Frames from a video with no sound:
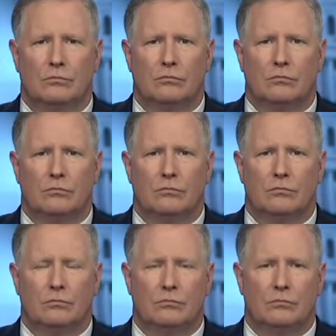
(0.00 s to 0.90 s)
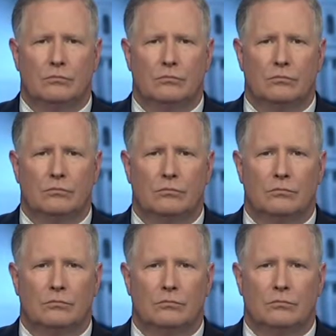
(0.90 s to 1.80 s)

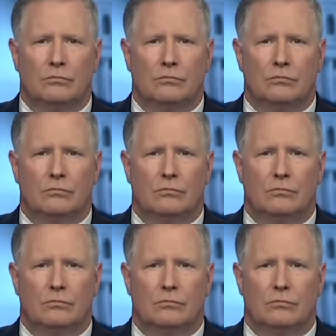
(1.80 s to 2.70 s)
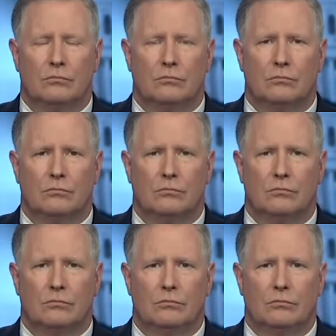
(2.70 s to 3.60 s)

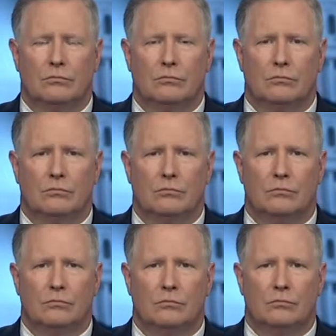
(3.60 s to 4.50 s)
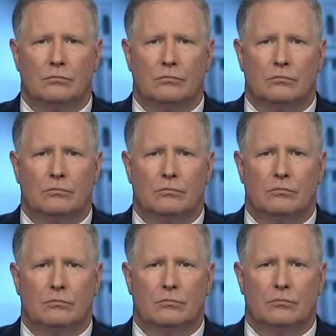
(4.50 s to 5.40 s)

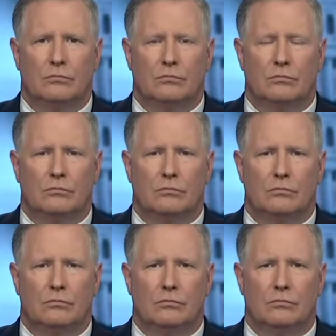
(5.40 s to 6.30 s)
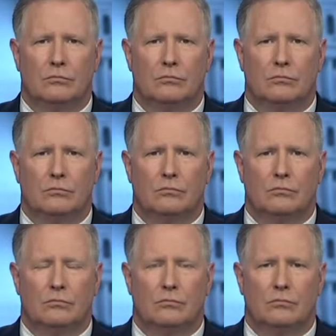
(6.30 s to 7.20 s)

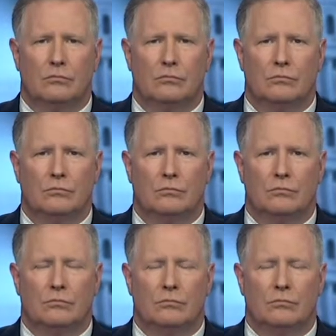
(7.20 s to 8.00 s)
(not speaking)